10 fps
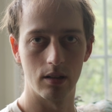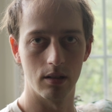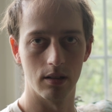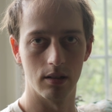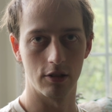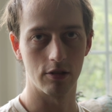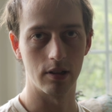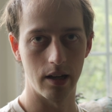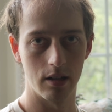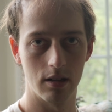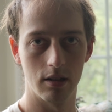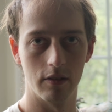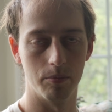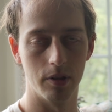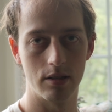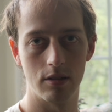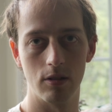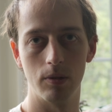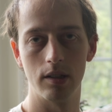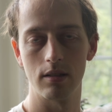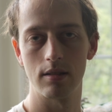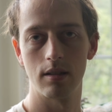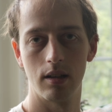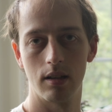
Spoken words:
the creator of Blistered Wheels.